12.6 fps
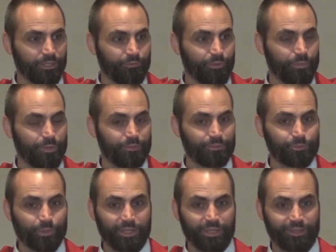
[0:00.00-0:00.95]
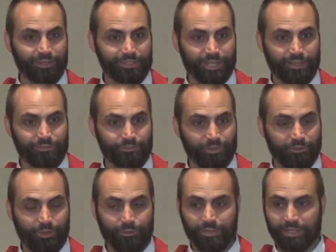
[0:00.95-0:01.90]
We've been tricking ourselves. We've
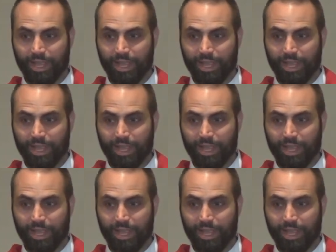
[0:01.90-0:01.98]
all been